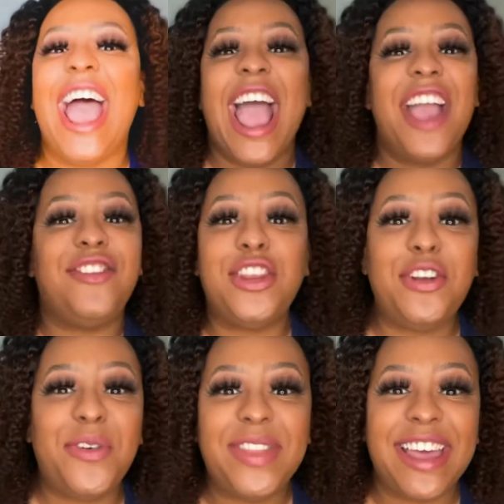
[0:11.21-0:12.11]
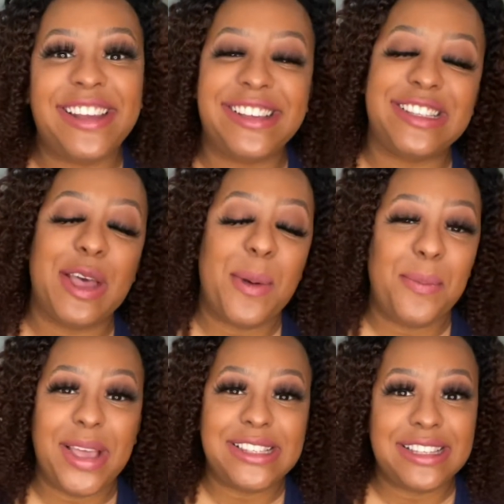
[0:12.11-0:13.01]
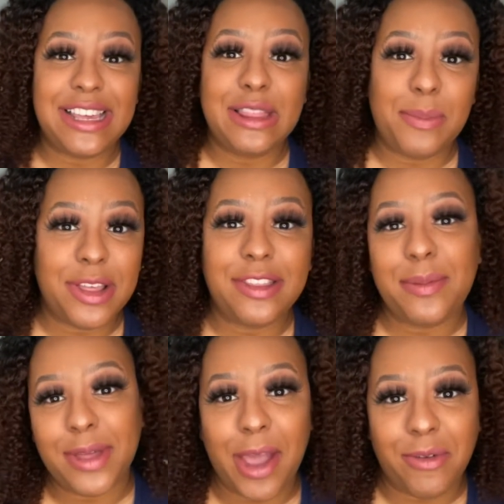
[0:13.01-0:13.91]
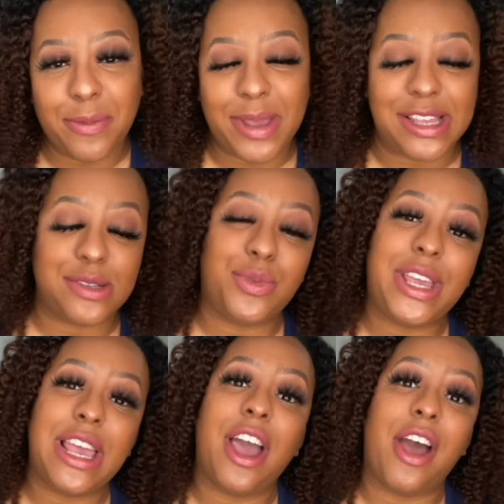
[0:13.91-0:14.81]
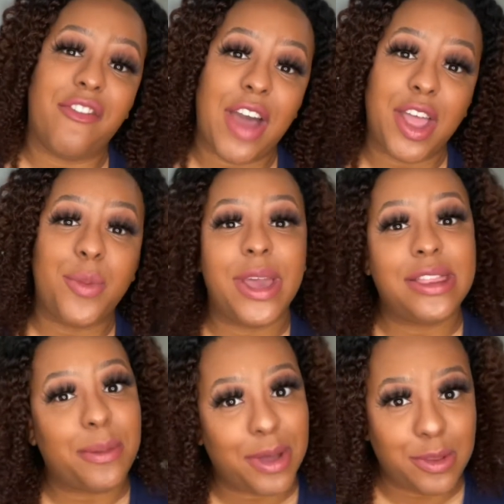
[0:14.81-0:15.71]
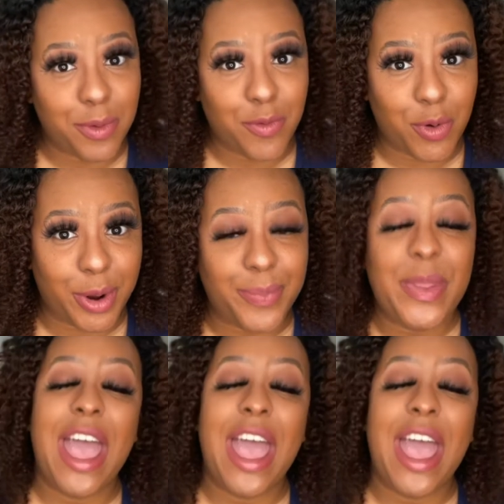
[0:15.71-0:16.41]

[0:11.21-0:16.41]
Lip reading: If you don't know what that is, basically the monthly plan with me is we evaluate the month before